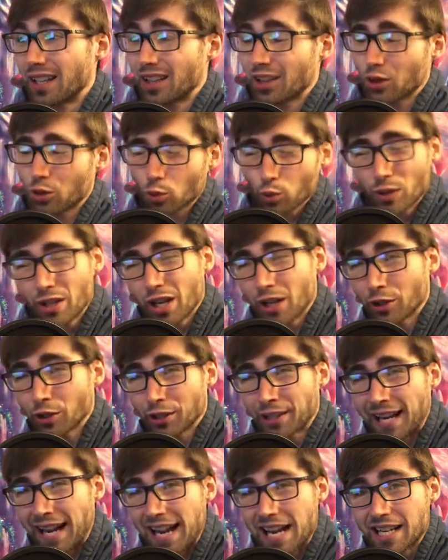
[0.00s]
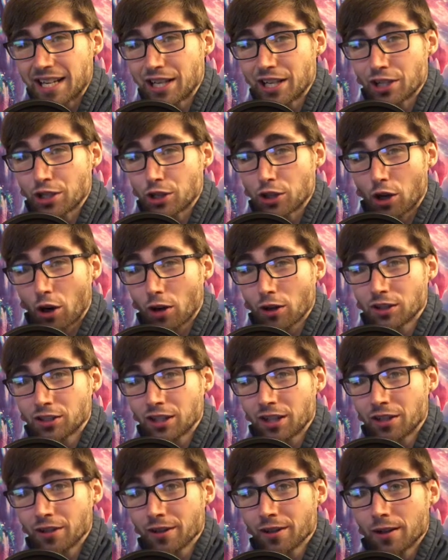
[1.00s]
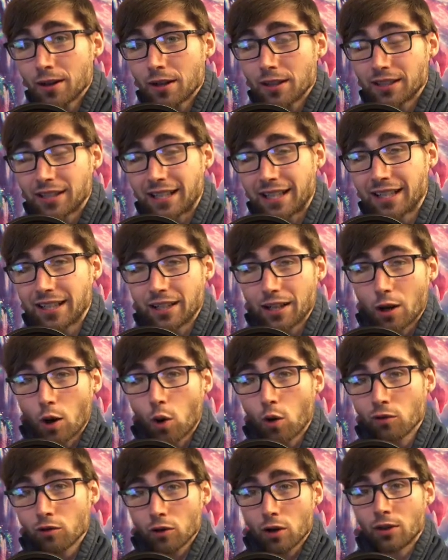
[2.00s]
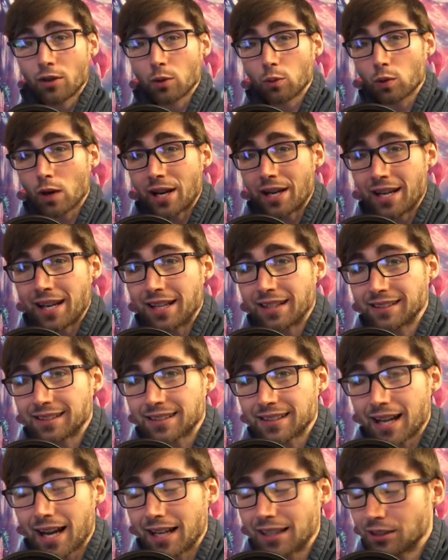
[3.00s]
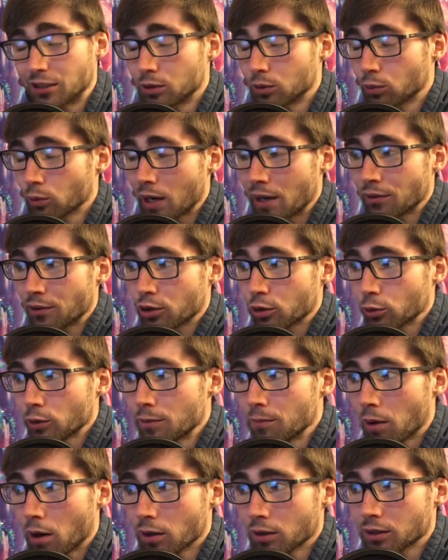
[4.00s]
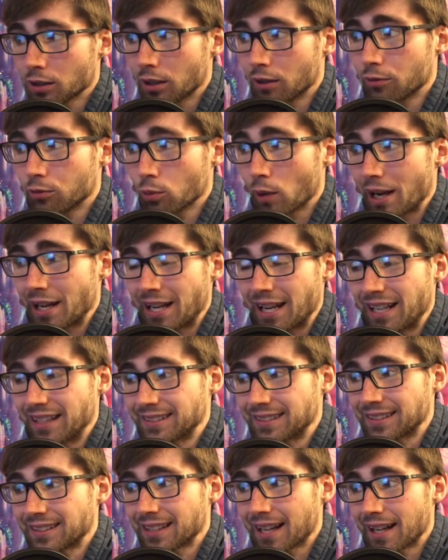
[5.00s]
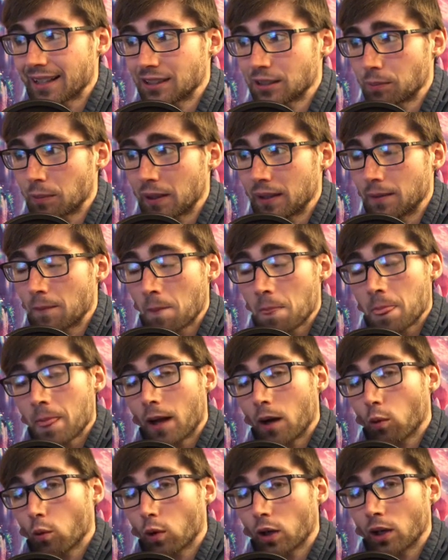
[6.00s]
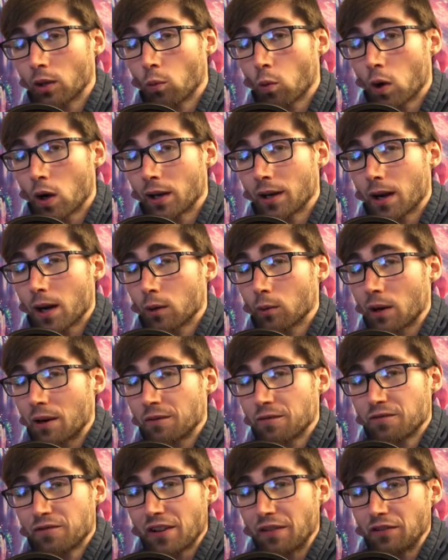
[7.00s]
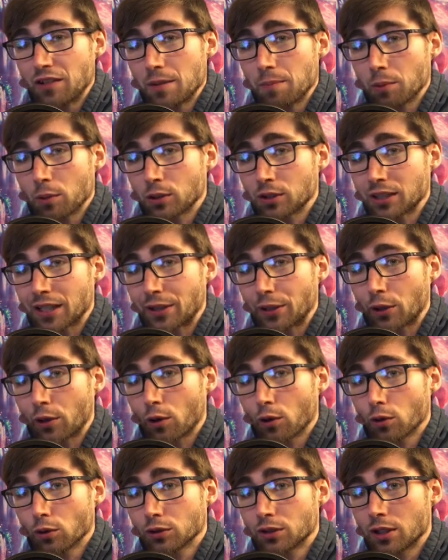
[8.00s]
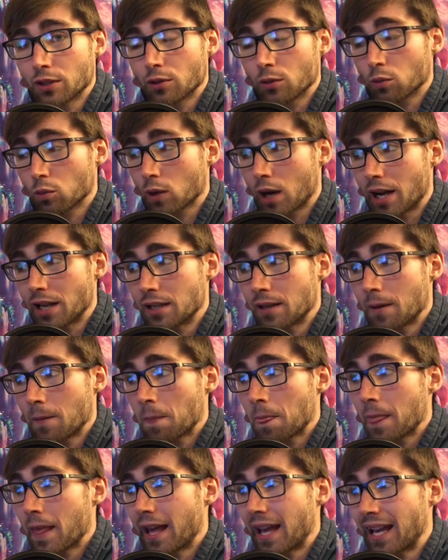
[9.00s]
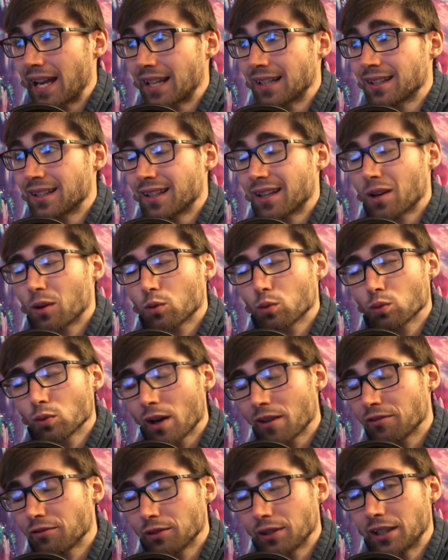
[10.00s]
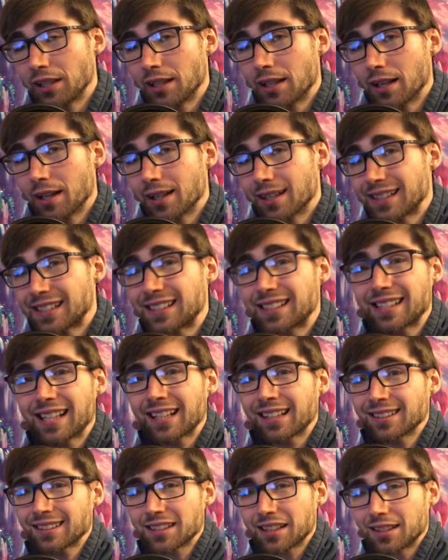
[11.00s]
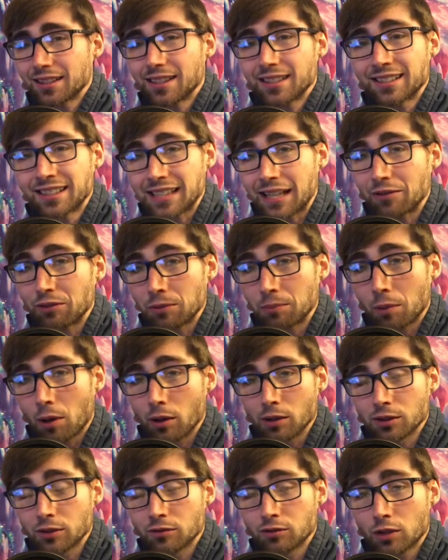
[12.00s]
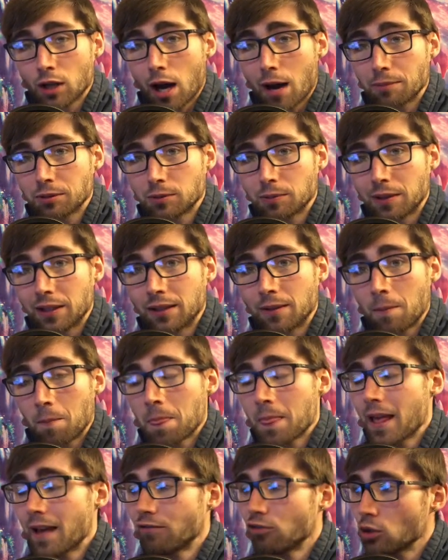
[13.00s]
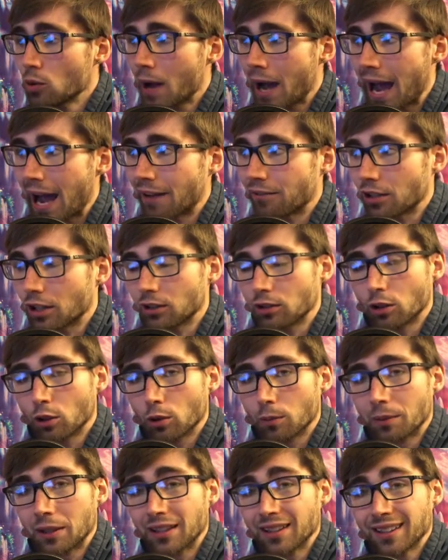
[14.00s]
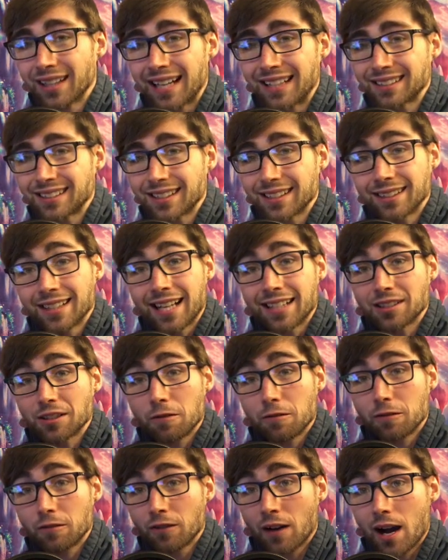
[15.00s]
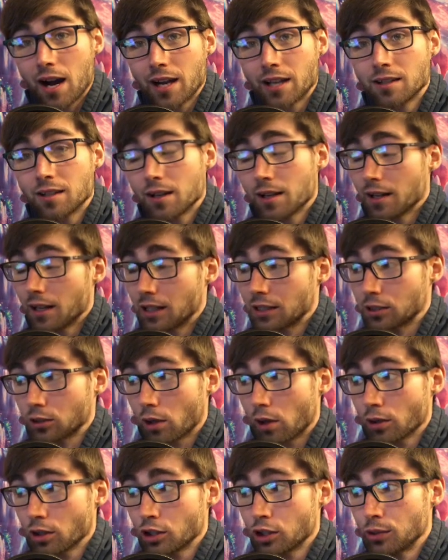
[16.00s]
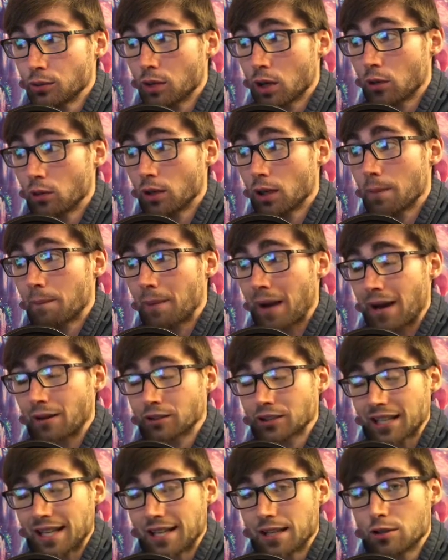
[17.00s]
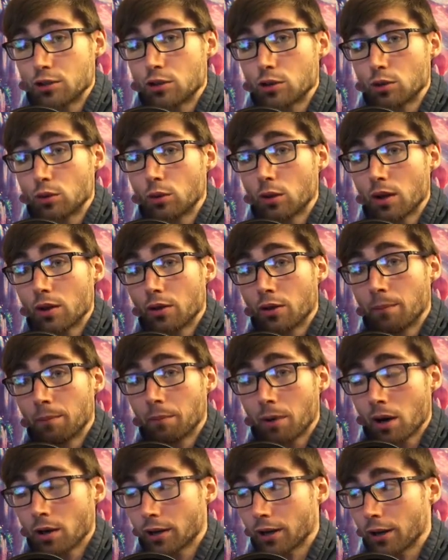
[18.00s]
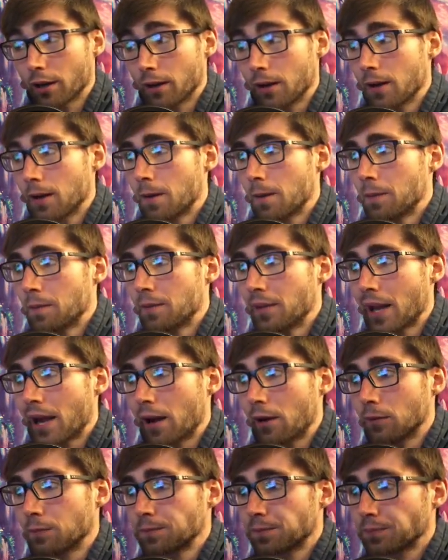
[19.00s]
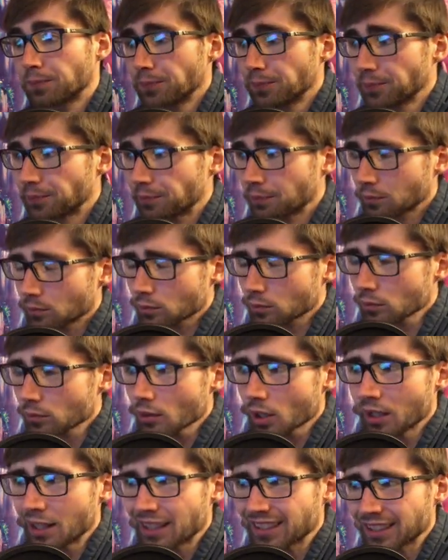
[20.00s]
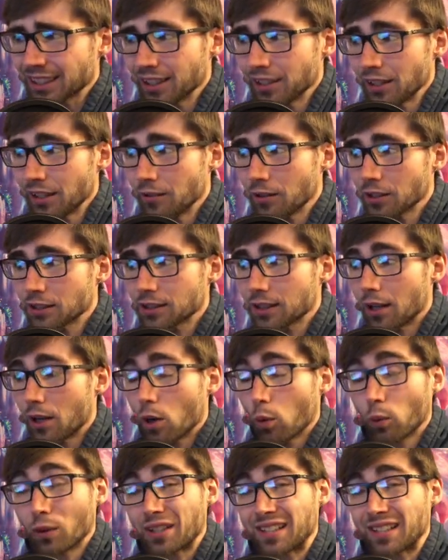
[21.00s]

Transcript: 380-ish yards here to get it over on the right-hand side. So around 3 bars of right-hand side spin. We're going to want around 50% curl to the right and roughly 6 to 7 bars of topspin. If you have a little bit less, that's fine, as long as you don't bounce into the bunker. Now, that's going to leave us with a